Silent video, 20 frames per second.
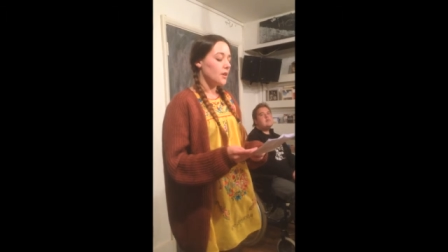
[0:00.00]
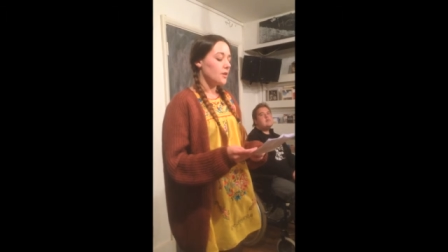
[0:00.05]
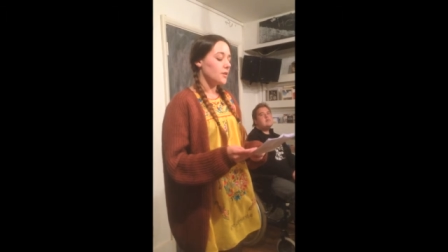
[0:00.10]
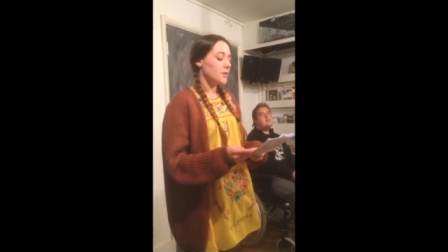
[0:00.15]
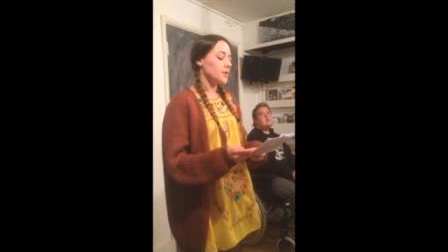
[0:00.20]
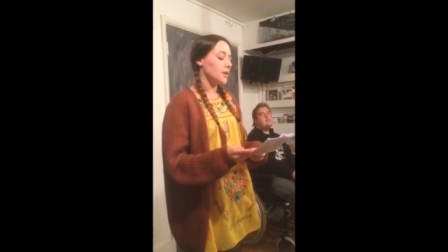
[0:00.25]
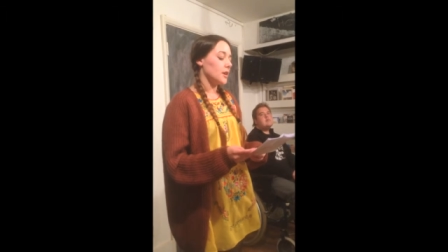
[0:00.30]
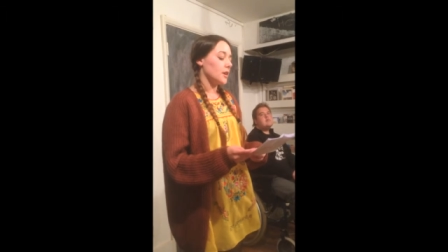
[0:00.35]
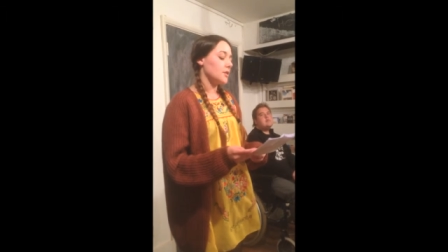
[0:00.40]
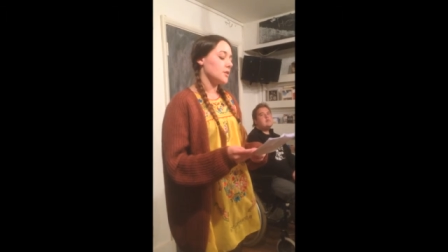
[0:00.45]

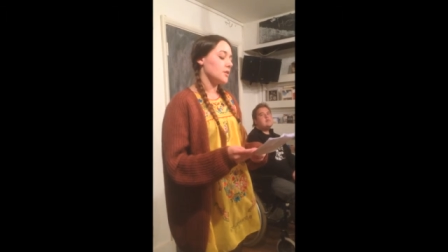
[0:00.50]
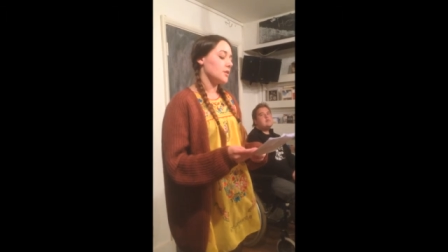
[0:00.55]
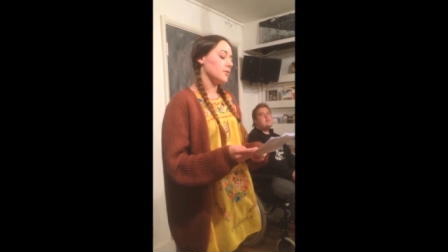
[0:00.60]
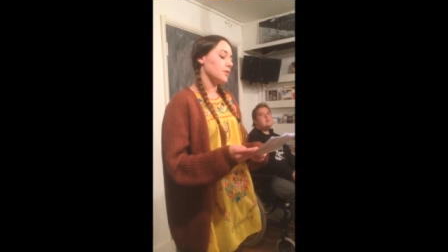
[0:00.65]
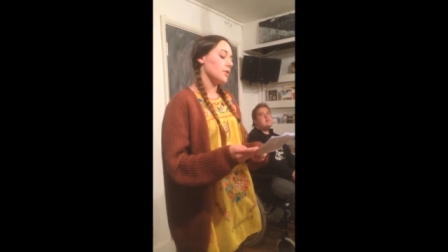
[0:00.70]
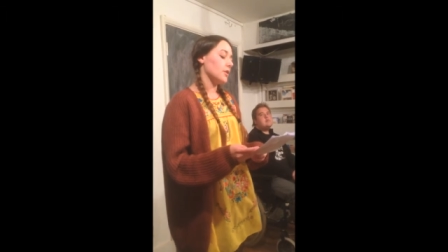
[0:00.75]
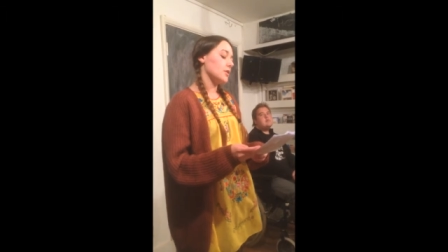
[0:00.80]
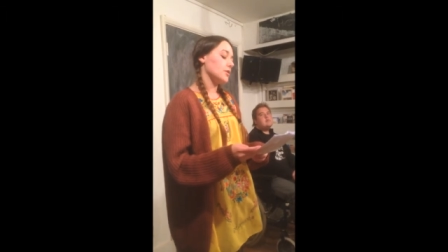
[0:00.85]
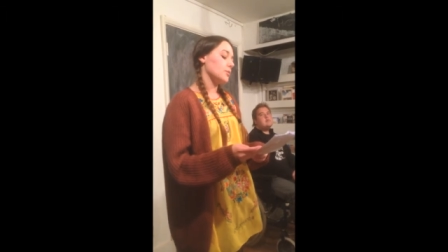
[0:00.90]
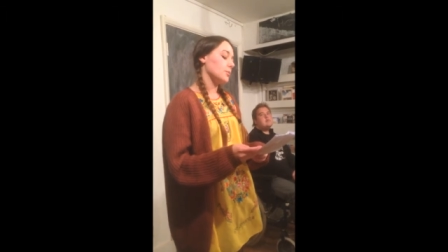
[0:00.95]
The dust of
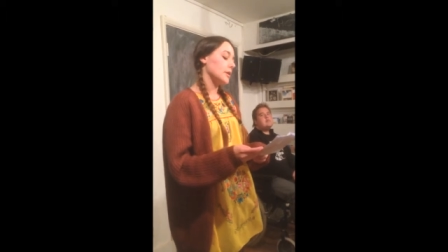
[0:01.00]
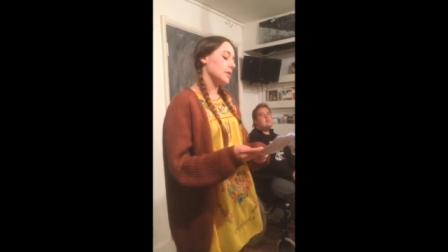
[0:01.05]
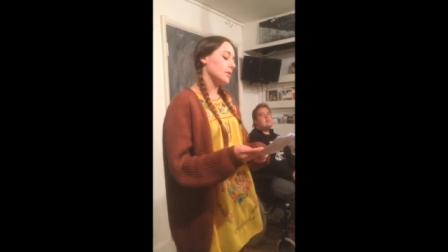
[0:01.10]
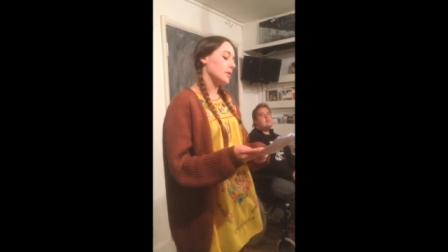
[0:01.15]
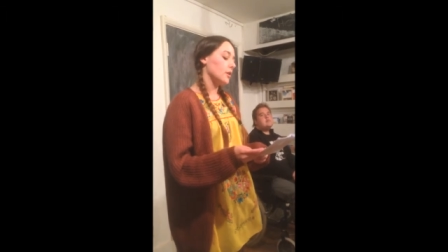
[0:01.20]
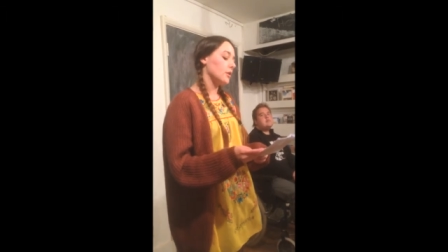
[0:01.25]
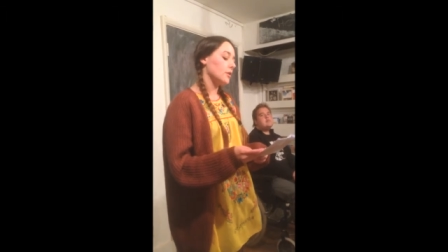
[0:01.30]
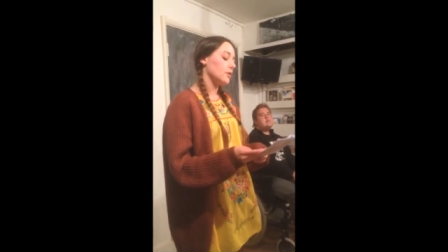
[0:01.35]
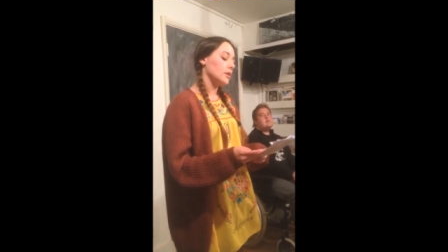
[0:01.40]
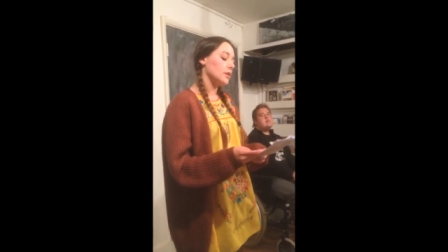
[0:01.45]
those we'd
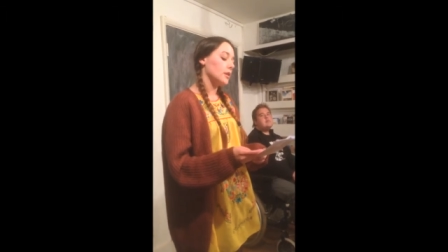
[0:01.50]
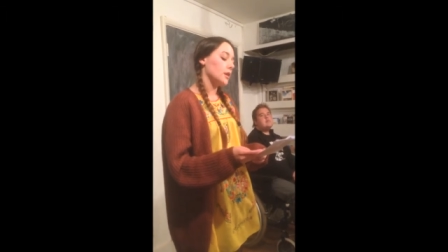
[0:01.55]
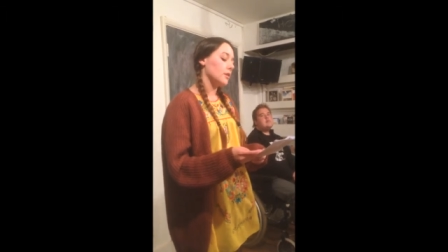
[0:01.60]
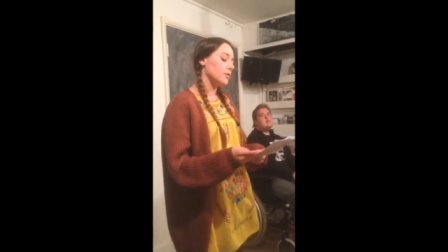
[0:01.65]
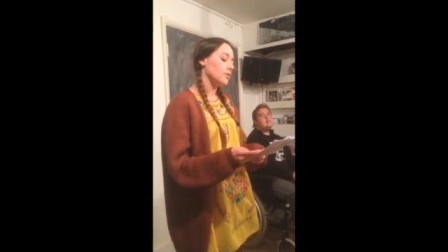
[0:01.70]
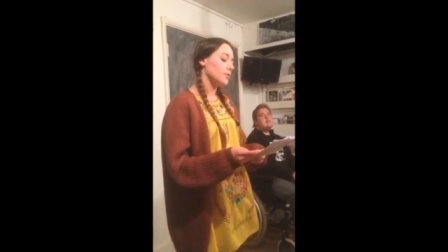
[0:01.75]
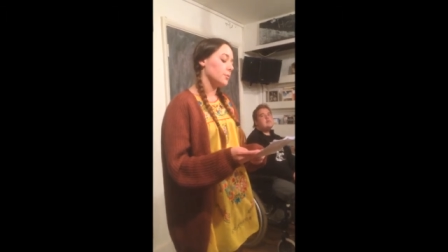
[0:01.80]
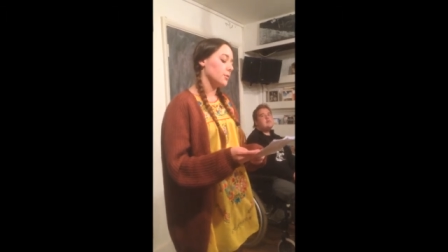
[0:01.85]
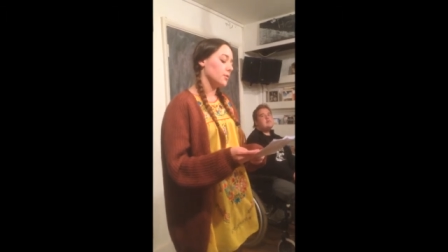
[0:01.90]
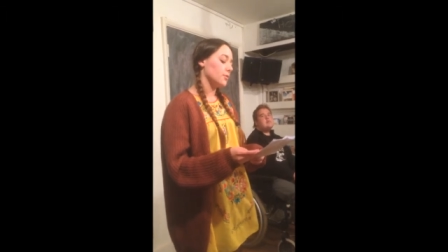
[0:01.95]
known and
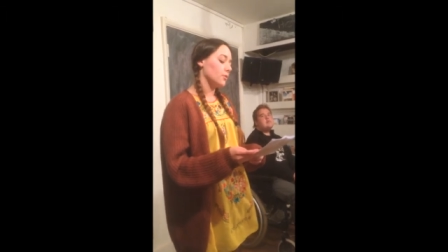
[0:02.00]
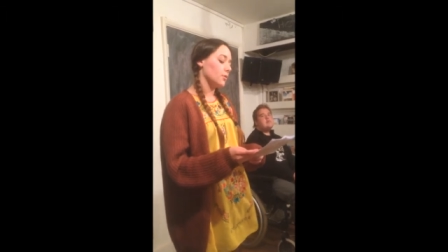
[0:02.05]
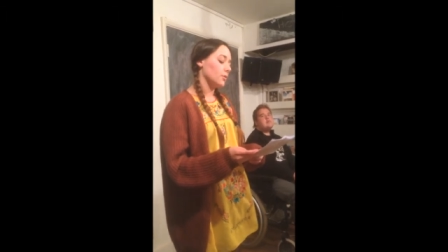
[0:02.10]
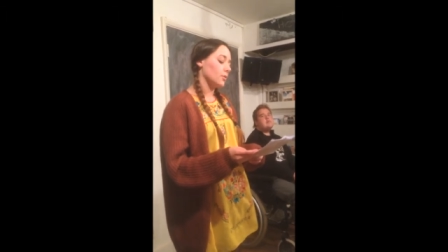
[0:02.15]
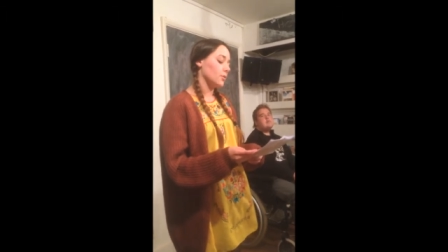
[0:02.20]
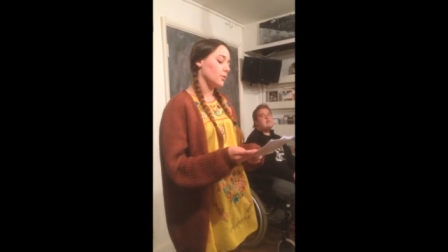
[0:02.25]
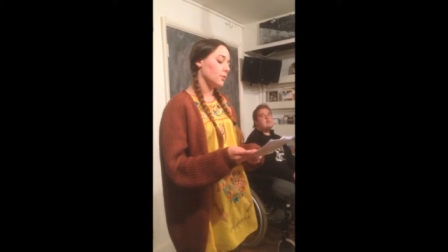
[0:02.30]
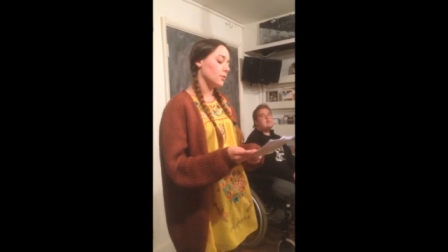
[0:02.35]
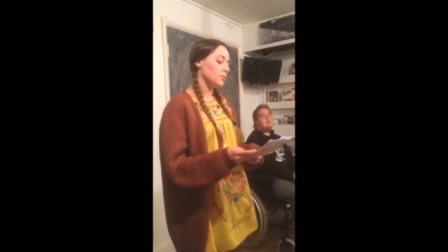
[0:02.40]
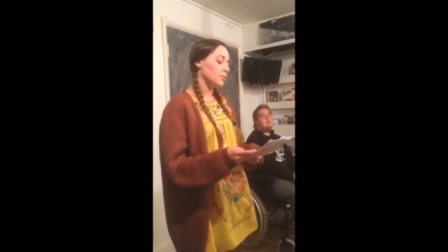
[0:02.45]
loved
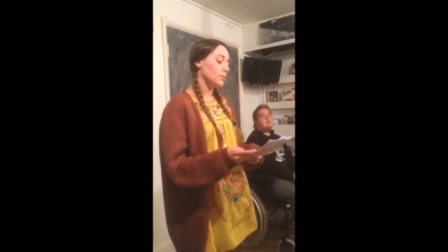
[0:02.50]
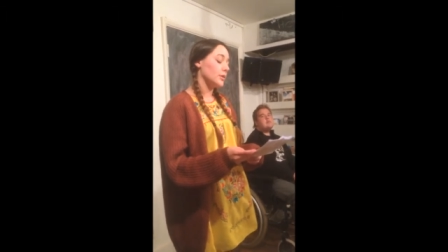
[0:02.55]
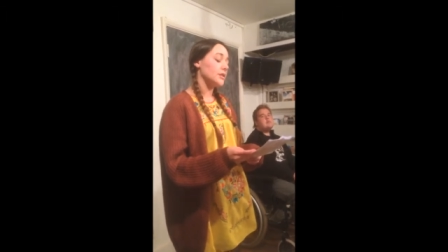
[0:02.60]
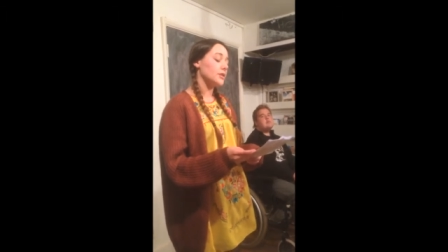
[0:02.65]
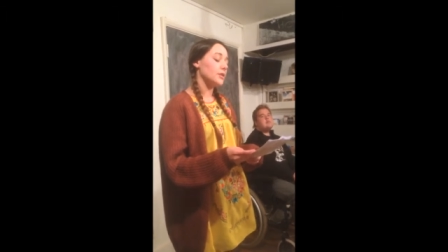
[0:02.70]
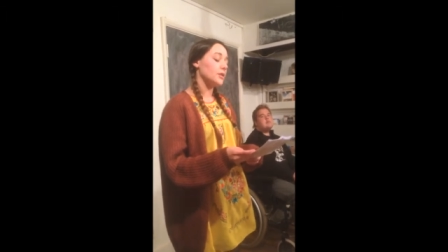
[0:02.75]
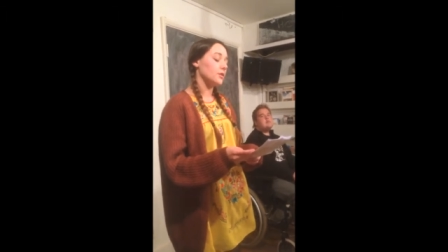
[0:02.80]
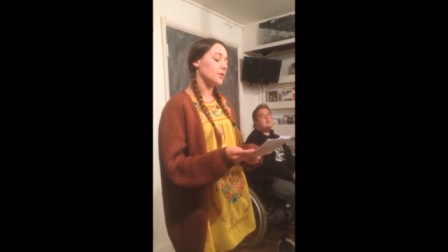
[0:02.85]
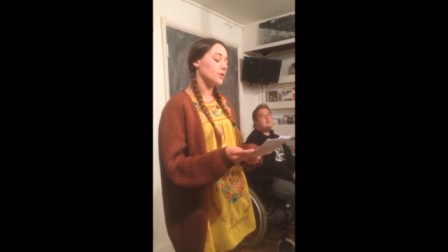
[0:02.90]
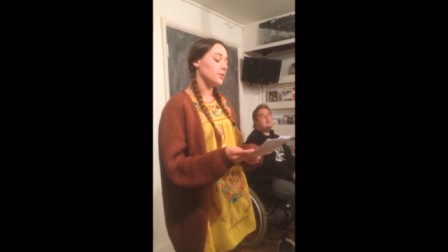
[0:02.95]
before, we
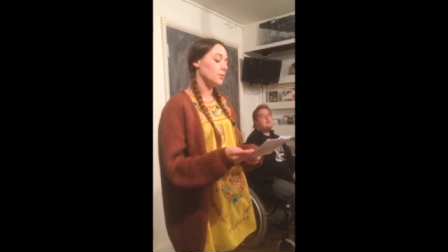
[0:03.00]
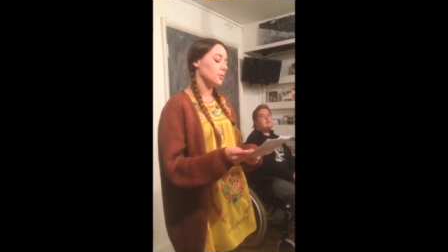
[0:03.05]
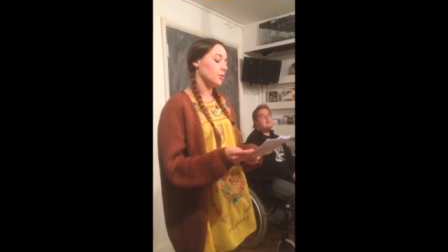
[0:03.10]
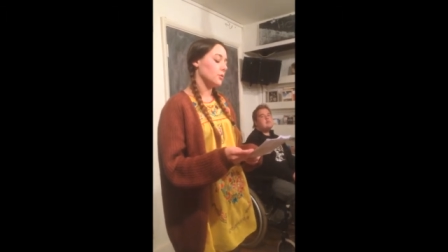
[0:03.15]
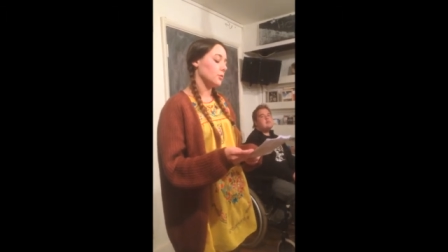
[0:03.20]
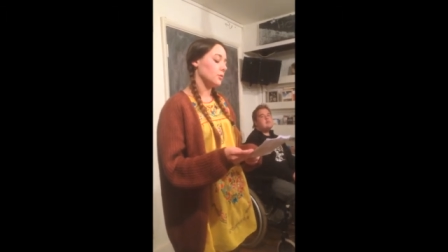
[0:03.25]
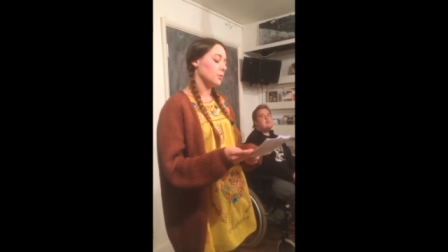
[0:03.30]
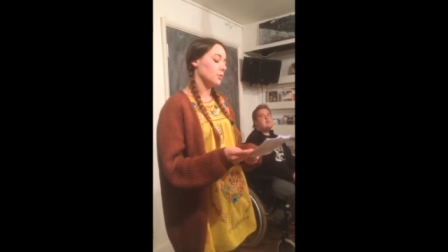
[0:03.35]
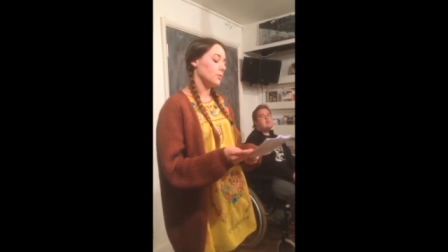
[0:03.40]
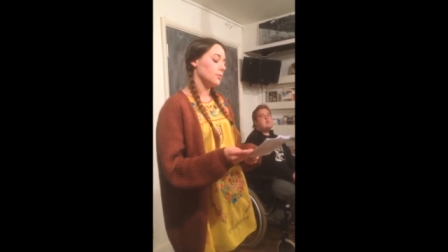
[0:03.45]
took them
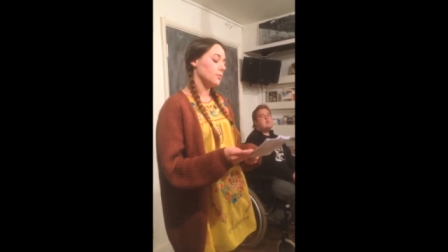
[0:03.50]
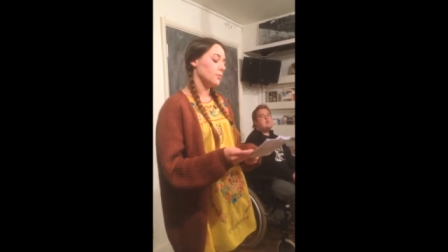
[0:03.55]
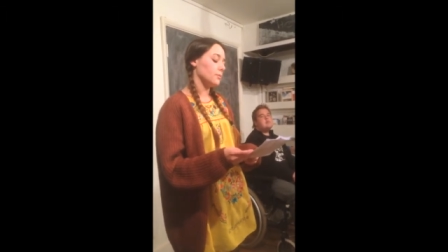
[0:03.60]
all.